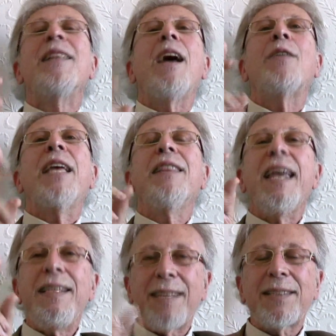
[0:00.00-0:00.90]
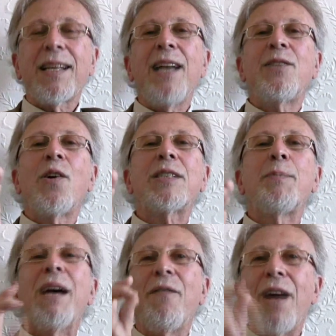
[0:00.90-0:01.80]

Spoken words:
Okay, Lenny Susskind talks about